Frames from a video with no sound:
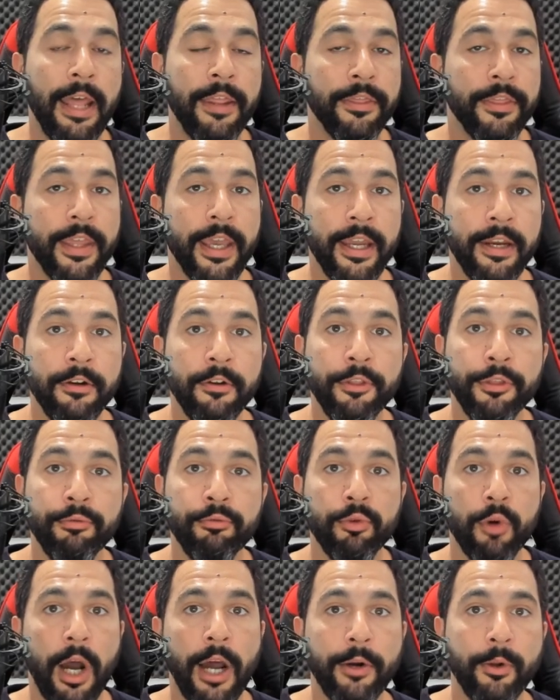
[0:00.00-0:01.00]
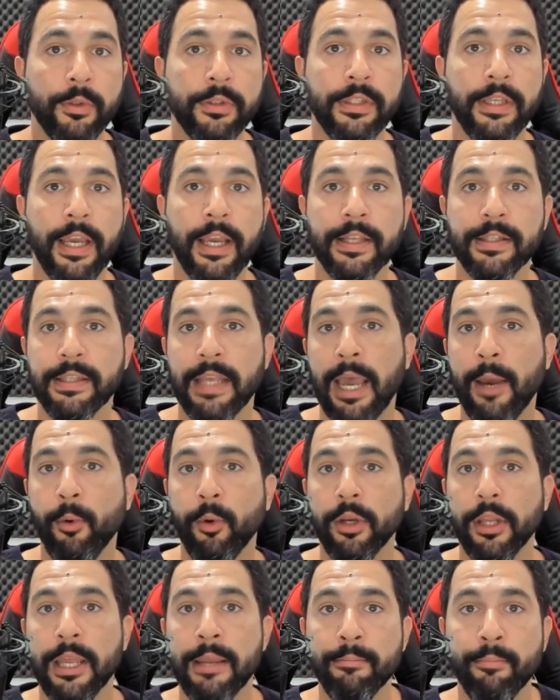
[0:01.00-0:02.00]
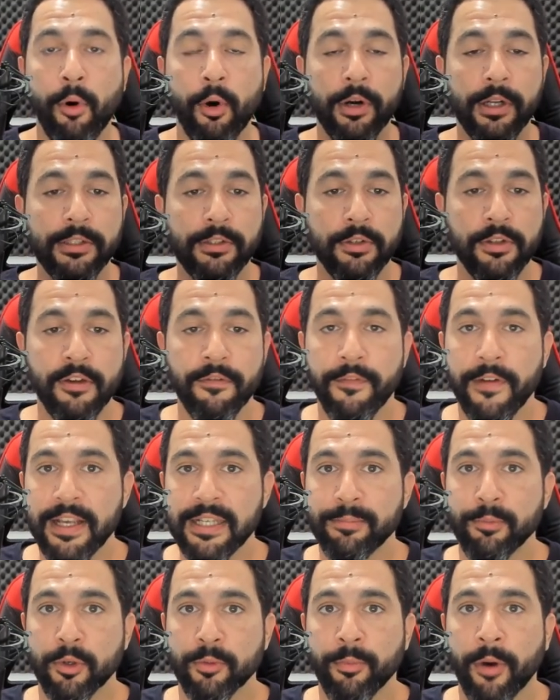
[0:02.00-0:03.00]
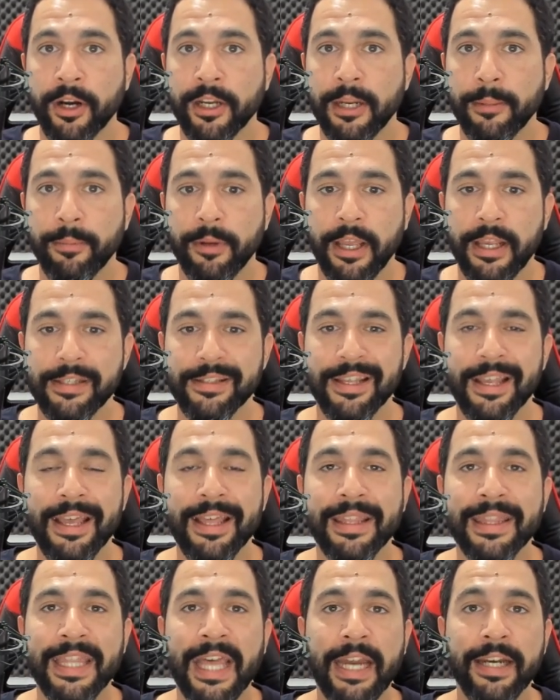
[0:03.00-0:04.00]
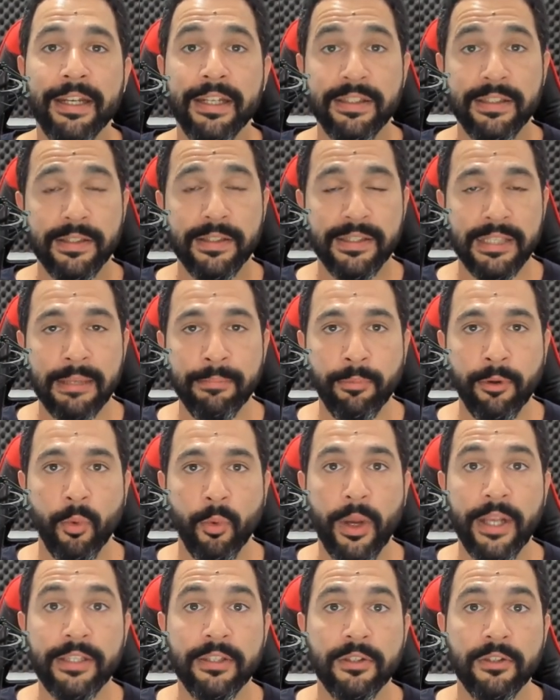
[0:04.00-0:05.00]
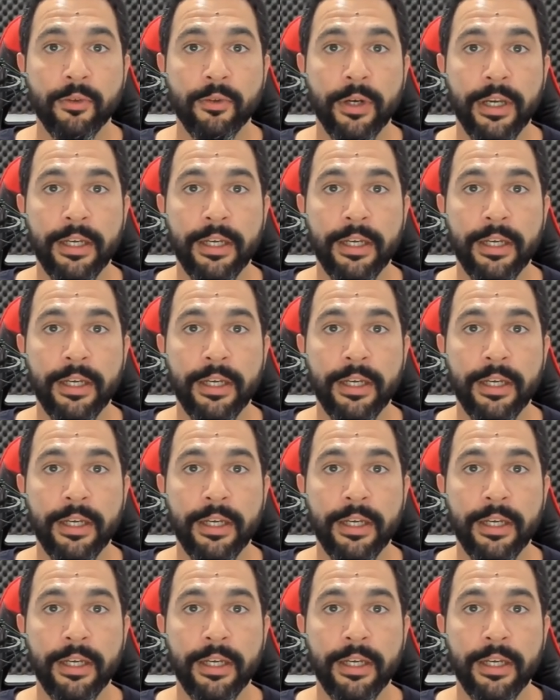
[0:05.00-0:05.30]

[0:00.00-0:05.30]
and then through AutoDS I will import it to the Facebook marketplace. That is a simple way to do